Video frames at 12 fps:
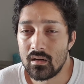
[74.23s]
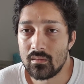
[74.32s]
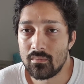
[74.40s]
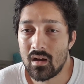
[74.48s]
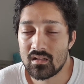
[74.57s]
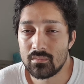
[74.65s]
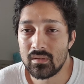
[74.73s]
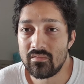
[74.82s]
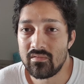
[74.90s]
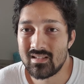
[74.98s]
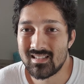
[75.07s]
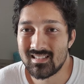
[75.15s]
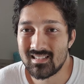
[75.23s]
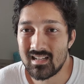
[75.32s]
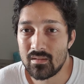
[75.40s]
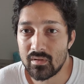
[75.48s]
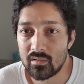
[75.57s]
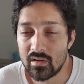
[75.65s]
possibly visit an
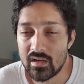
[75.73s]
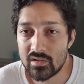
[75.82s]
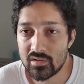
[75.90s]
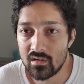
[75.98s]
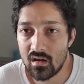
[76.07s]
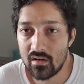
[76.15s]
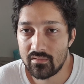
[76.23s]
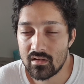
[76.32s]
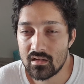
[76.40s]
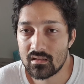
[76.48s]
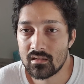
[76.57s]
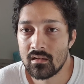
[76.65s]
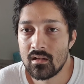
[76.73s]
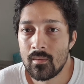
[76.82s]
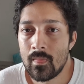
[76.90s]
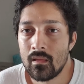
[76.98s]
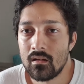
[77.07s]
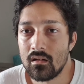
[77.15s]
immigration office.
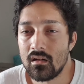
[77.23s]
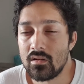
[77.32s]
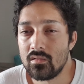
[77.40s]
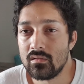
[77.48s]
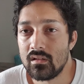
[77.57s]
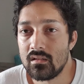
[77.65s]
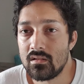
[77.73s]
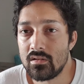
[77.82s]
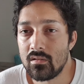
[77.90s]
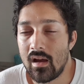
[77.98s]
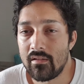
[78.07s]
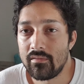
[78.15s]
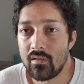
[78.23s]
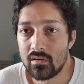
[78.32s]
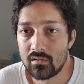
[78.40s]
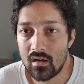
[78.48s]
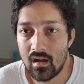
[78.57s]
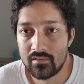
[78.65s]
You'll need to have
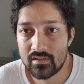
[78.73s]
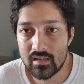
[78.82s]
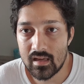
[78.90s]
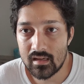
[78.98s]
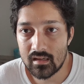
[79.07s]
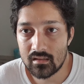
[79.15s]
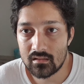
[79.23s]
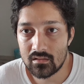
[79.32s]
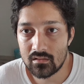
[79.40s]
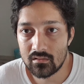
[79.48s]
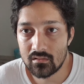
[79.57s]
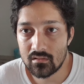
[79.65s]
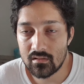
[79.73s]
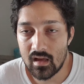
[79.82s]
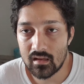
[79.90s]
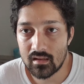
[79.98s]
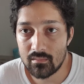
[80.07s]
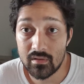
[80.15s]
photographs taken
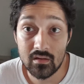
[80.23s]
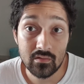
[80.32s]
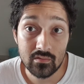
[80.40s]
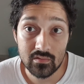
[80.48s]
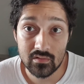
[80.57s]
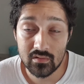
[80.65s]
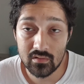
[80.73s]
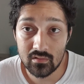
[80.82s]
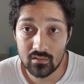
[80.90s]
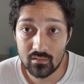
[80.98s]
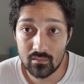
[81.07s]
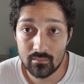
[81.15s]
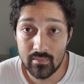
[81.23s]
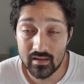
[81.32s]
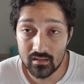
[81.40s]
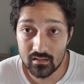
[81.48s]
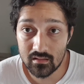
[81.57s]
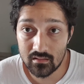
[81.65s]
that can be used to
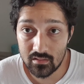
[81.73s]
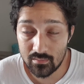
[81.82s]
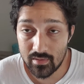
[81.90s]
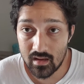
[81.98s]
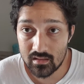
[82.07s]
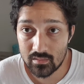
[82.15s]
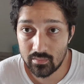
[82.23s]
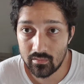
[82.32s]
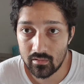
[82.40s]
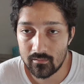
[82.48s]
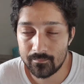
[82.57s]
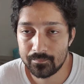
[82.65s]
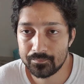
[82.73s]
make your passport.